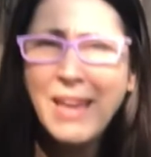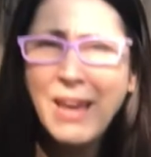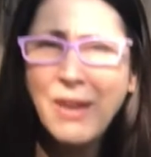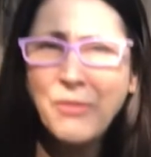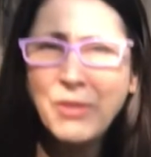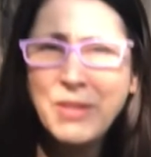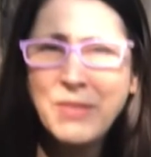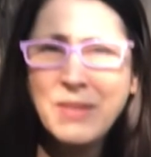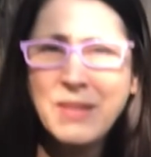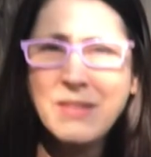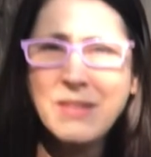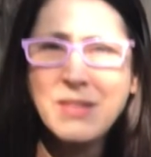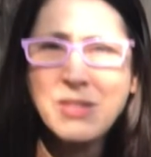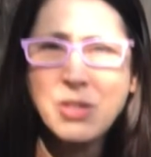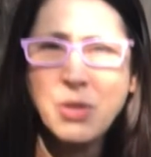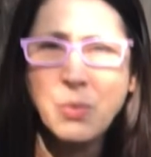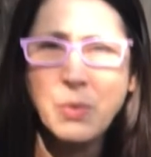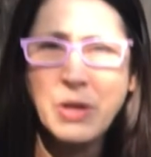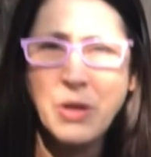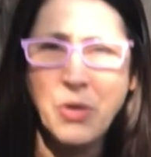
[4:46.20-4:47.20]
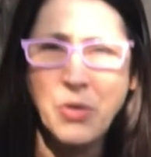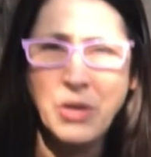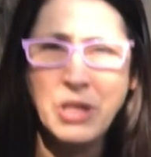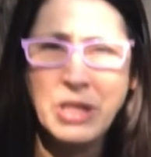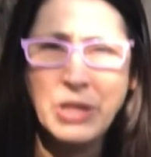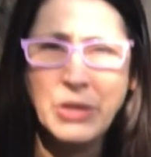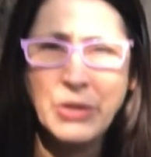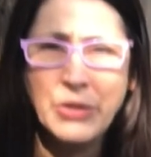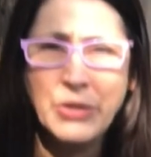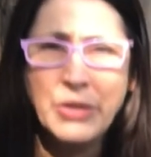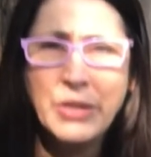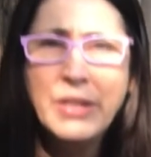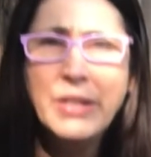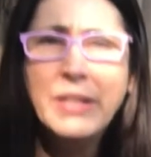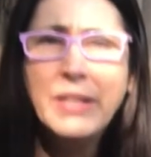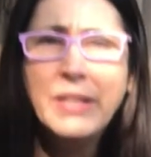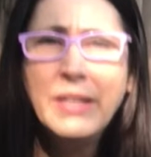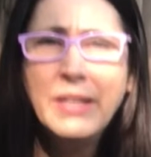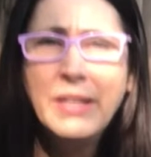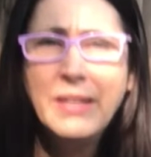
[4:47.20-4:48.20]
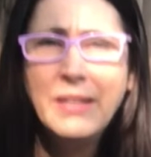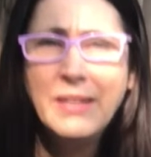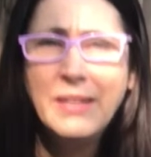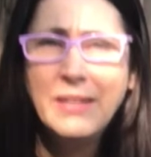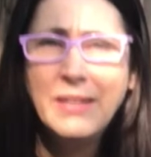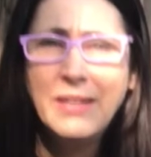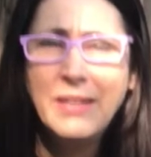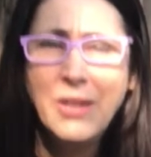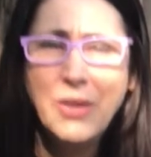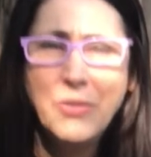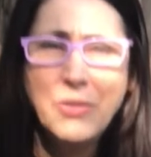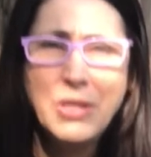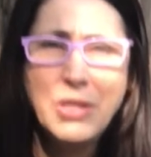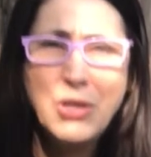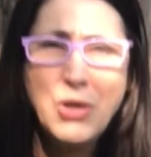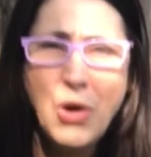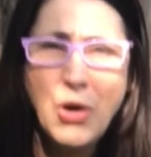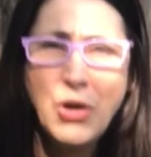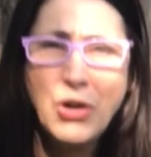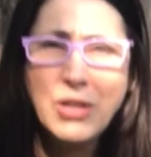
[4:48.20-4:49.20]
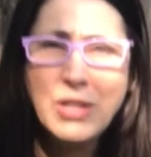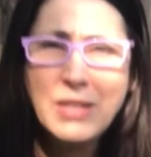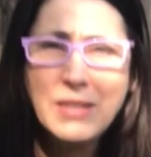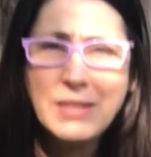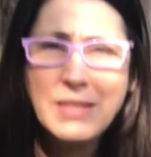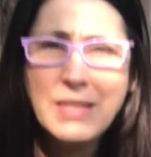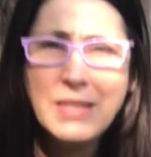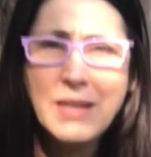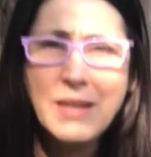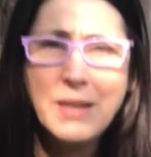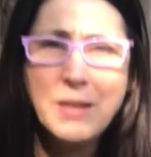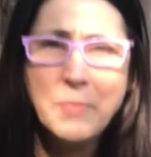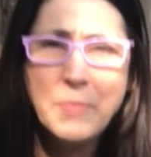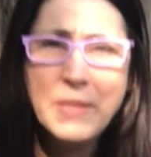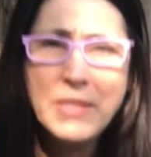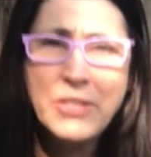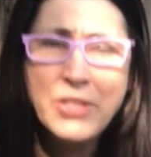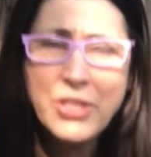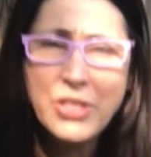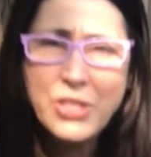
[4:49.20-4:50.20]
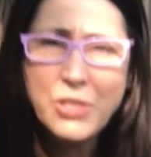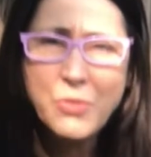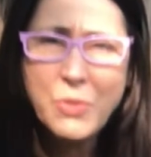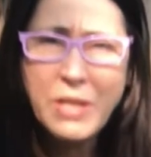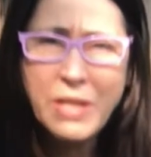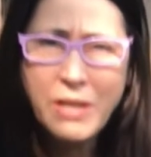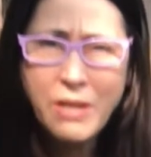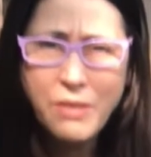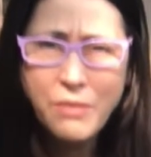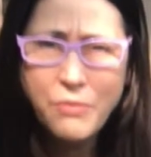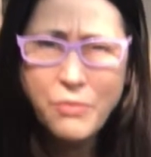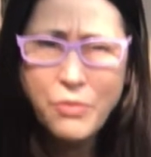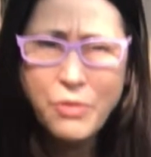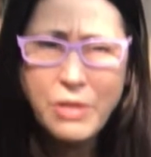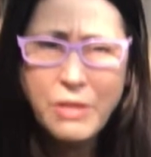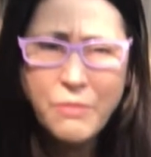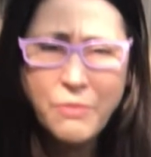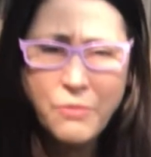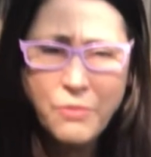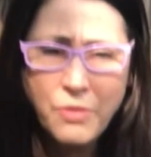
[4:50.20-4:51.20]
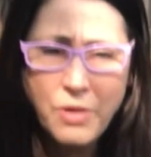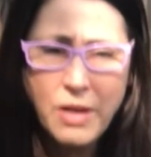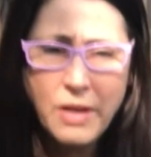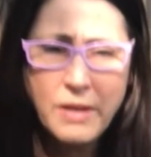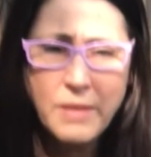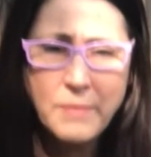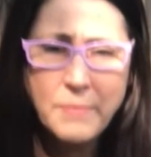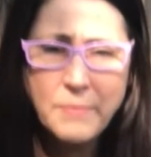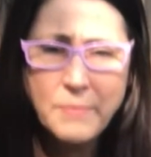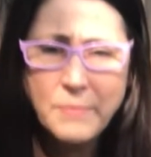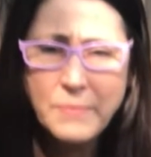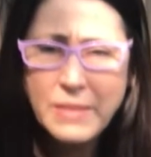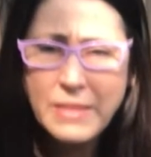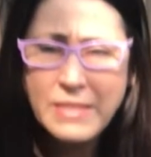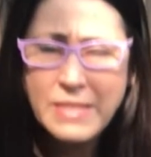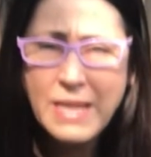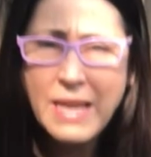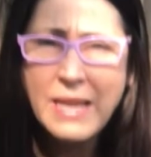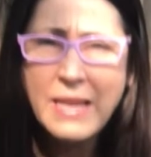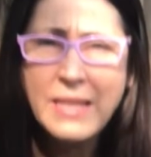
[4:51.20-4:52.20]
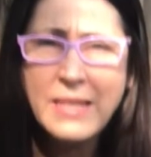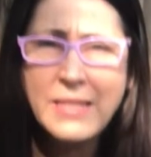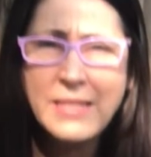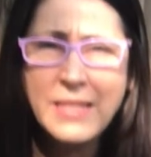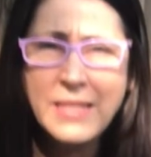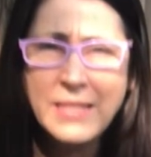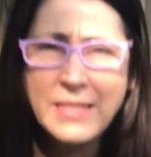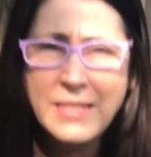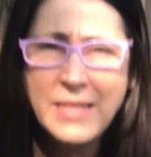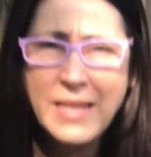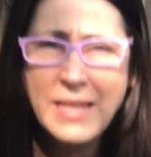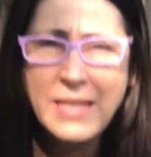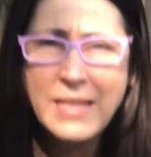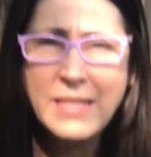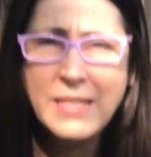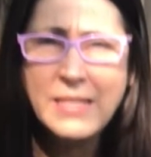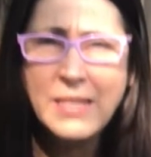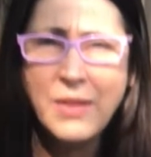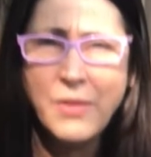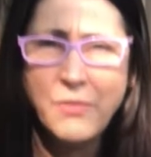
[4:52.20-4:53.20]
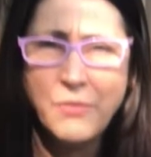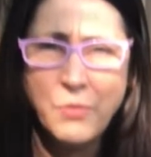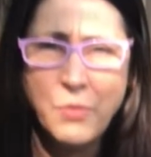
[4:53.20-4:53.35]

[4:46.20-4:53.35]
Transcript: everything that's going on here. You know, the yard cleanup and just recovering from days and days of